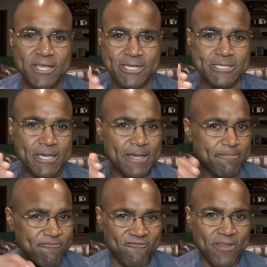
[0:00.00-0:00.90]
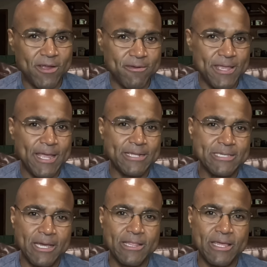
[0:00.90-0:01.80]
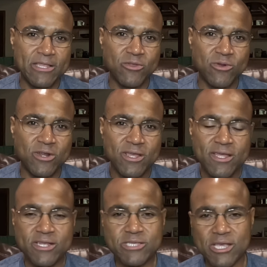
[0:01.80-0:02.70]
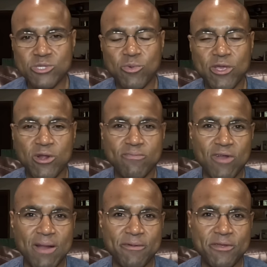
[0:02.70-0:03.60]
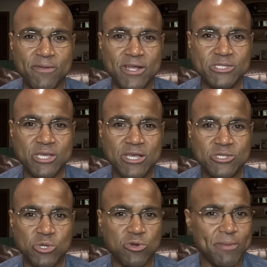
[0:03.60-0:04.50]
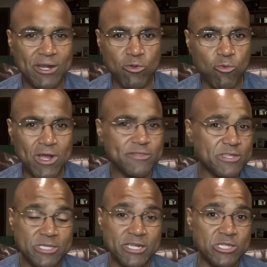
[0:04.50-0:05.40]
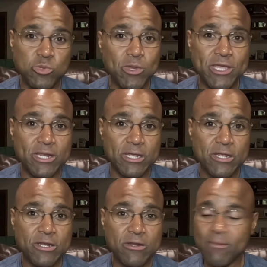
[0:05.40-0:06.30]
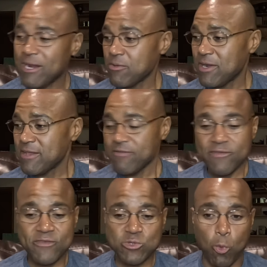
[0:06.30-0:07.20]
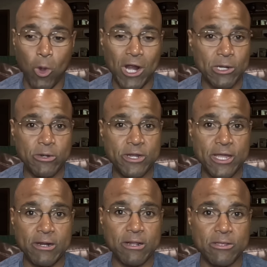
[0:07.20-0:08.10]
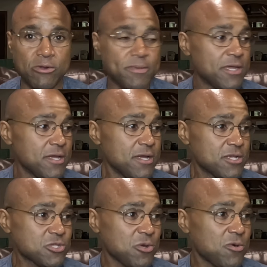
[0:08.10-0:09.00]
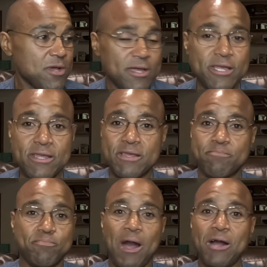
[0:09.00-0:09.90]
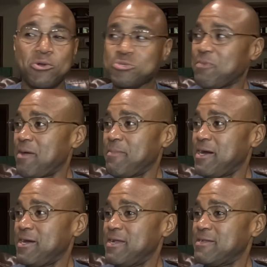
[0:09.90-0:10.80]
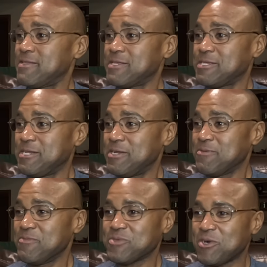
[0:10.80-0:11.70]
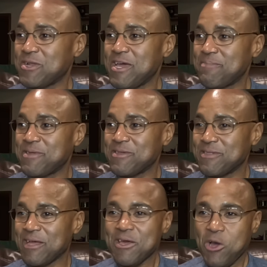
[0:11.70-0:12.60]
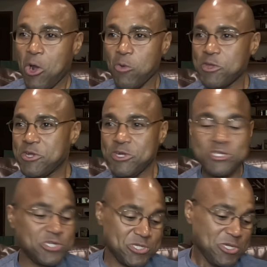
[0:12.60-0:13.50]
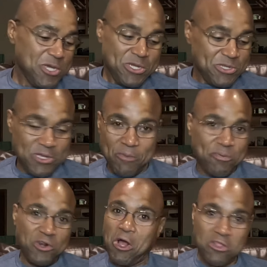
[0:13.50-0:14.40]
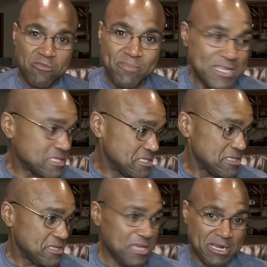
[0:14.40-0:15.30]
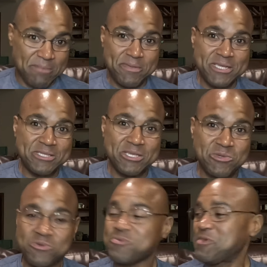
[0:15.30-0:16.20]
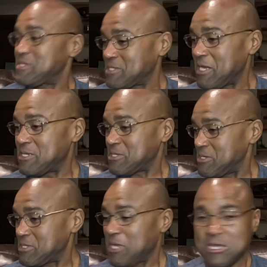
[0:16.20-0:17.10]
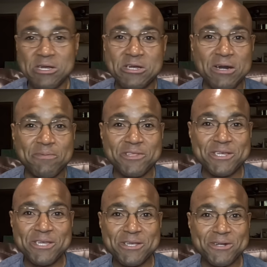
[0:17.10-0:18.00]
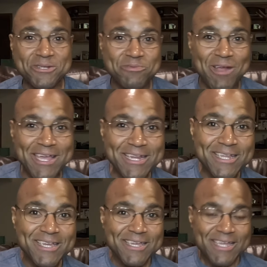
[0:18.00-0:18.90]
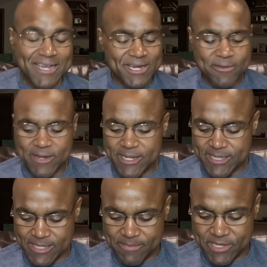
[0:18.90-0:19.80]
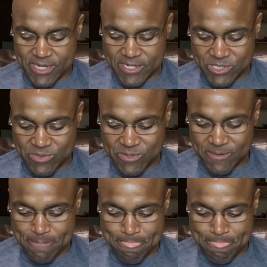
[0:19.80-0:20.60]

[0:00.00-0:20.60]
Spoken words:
is very anti-landlord and takes away our property rights. So no matter what, the tenants win. No matter what, even if it's watered down a little bit. So it boggles my mind that the tenant groups aren't happy. They're like, oh, we couldn't just, you know, put all of them instantly out of business. Instead, it's going to take a couple of years, right? Anyway, let me get into it.